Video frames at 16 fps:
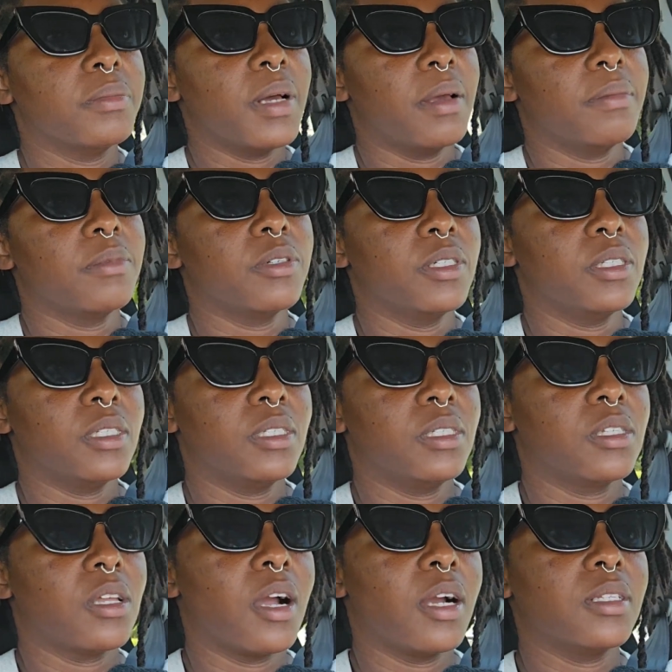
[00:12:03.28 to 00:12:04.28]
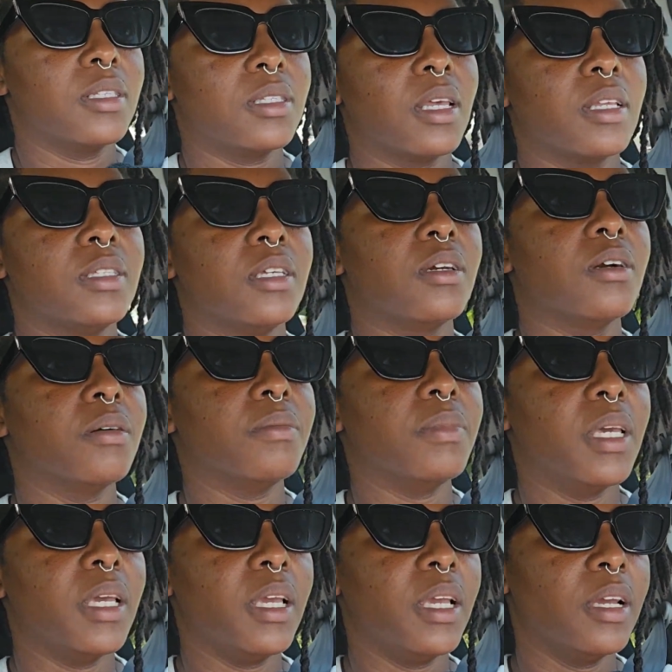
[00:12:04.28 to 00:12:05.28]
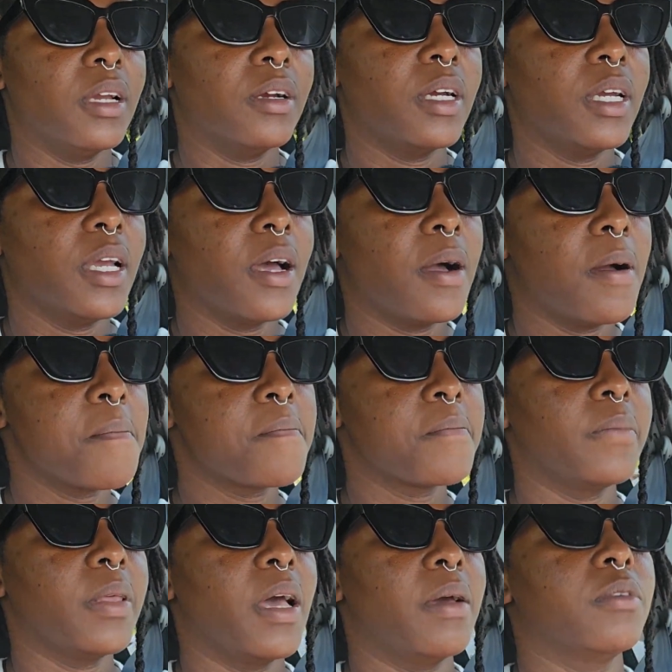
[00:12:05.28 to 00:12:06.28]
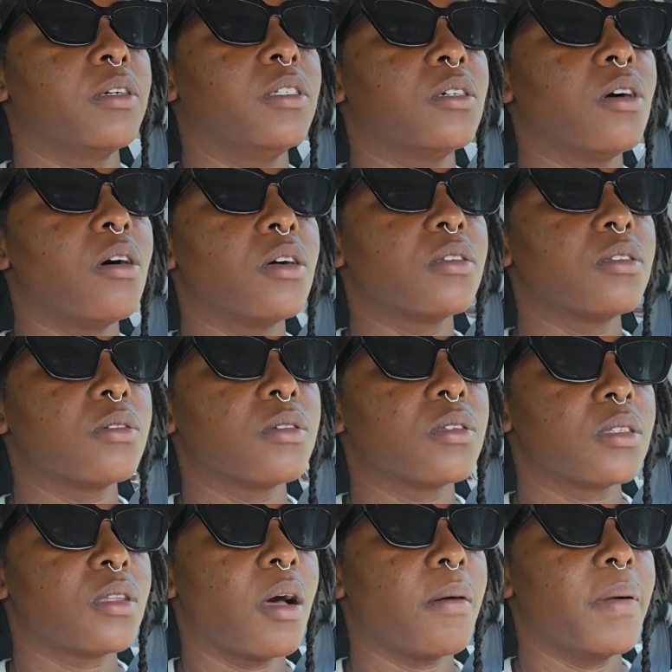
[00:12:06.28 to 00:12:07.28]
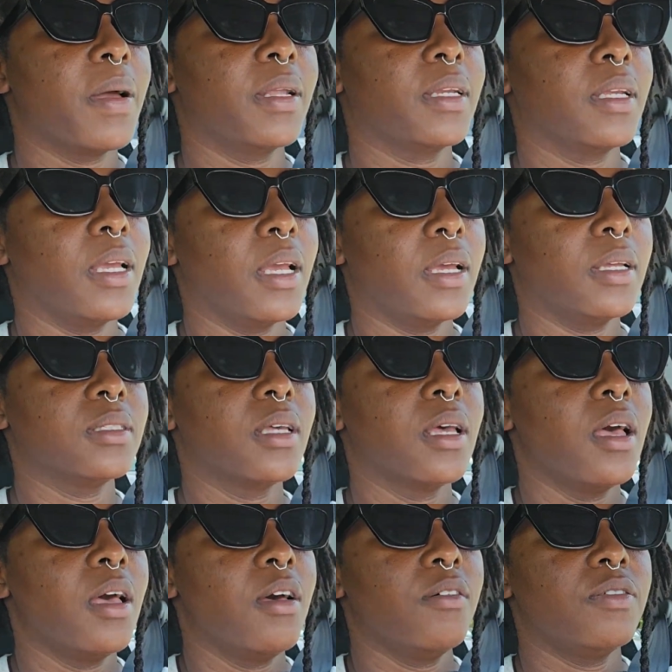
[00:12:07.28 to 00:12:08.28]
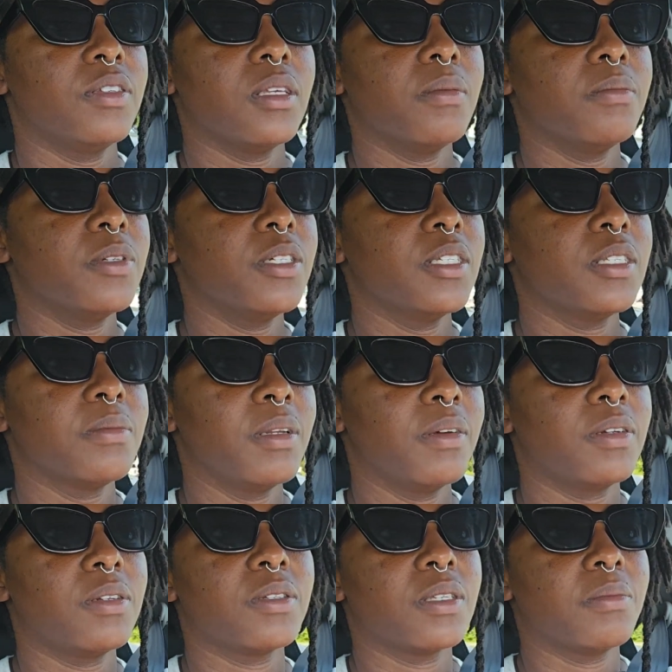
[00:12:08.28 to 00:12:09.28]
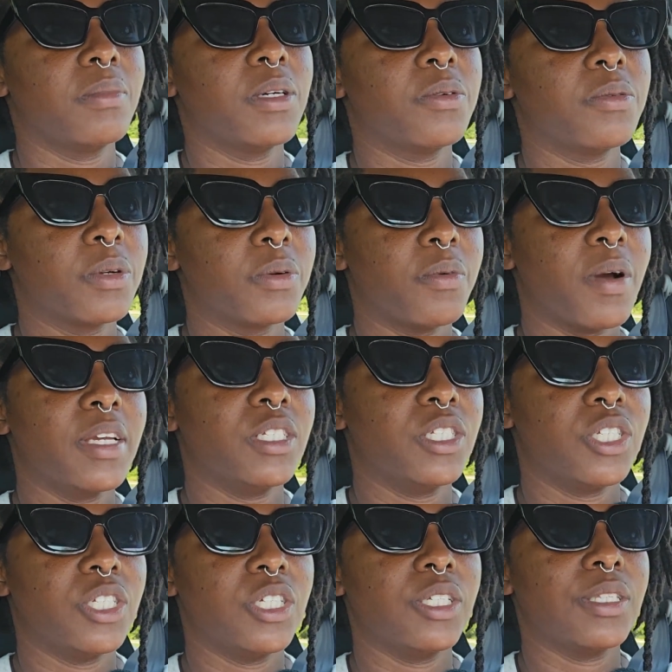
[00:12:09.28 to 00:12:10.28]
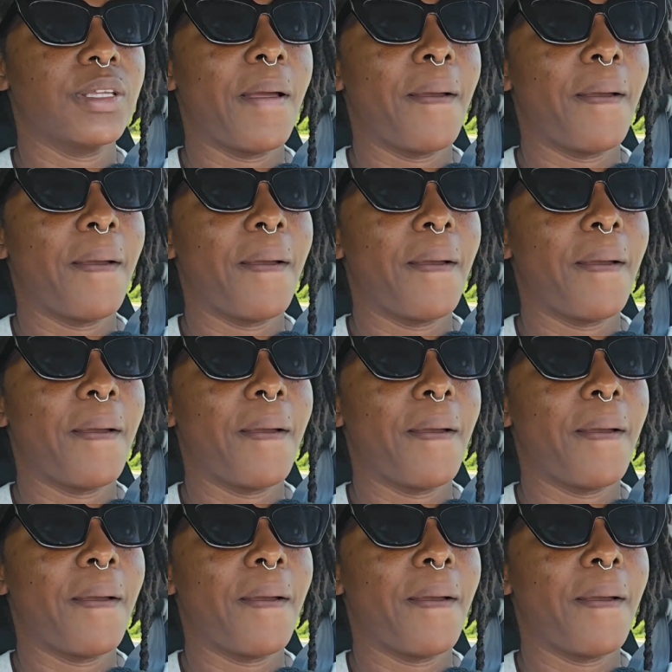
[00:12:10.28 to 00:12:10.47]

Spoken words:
I'm going to start setting up the area. I'm going to also stop and get, for some reason I don't know, I'm not one white sheet.